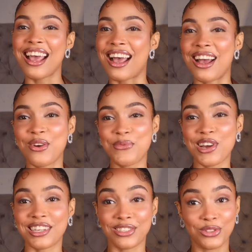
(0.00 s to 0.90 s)
I hope you
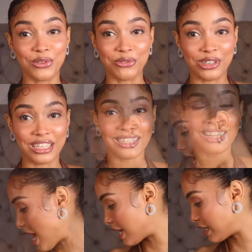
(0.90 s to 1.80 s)
guys are doing fine.
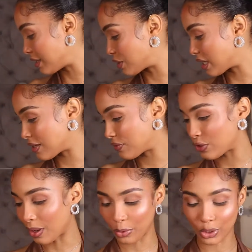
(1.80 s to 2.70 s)
And in today's
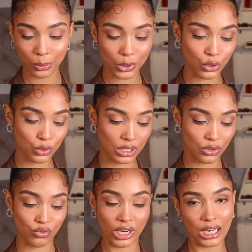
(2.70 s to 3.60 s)
video I'm gonna be
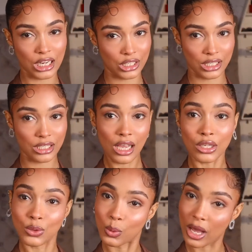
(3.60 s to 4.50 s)
using red lashes
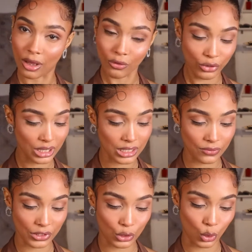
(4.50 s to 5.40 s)
as well for this
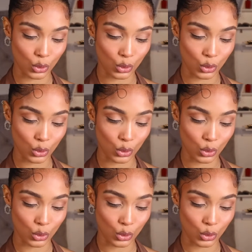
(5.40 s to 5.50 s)
video.